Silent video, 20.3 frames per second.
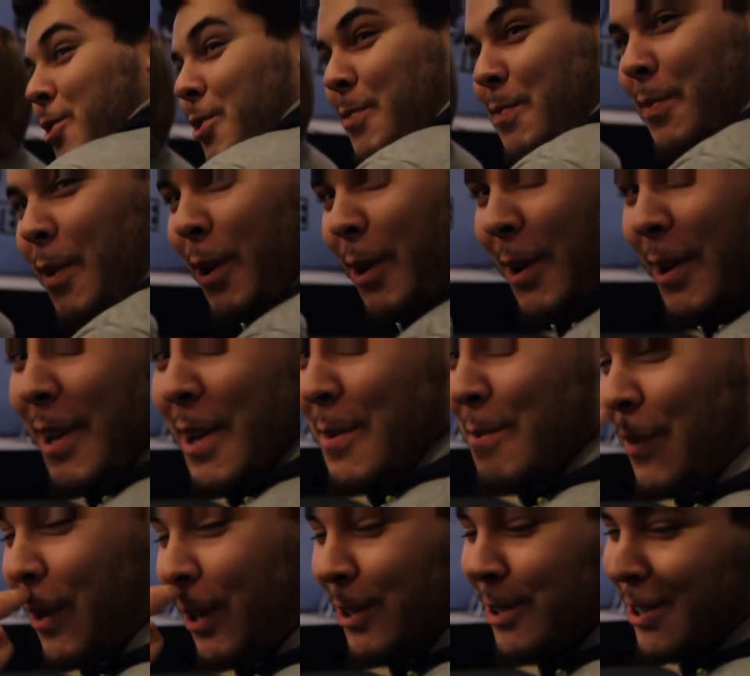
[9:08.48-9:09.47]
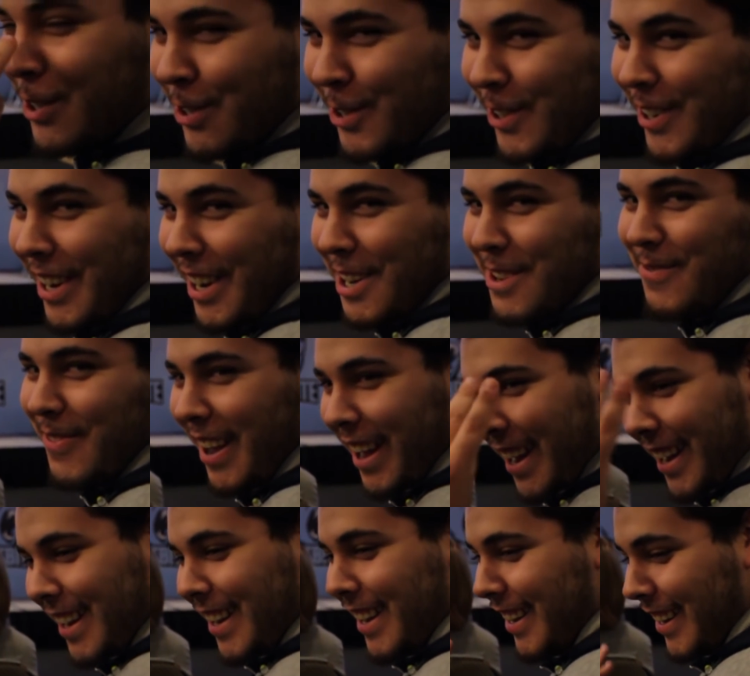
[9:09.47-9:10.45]
My boy. Bold stream
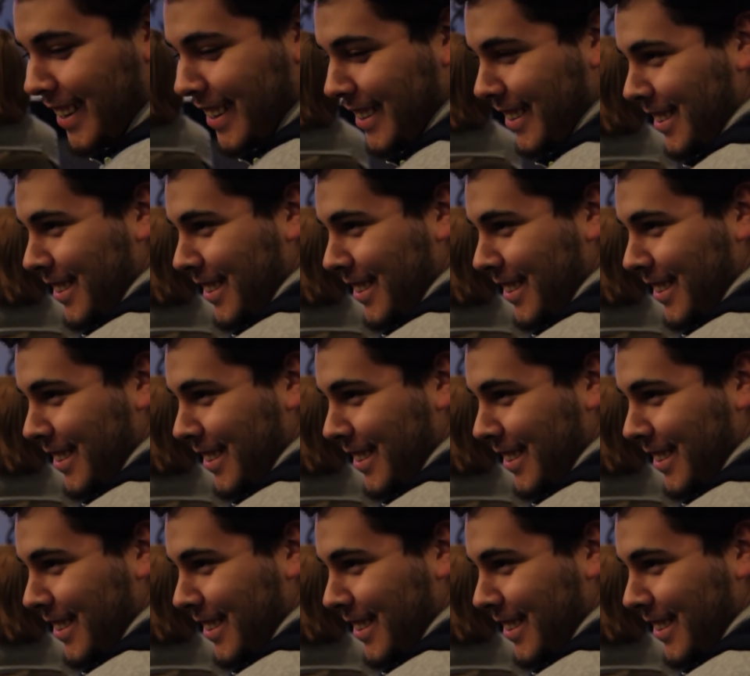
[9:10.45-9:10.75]
and.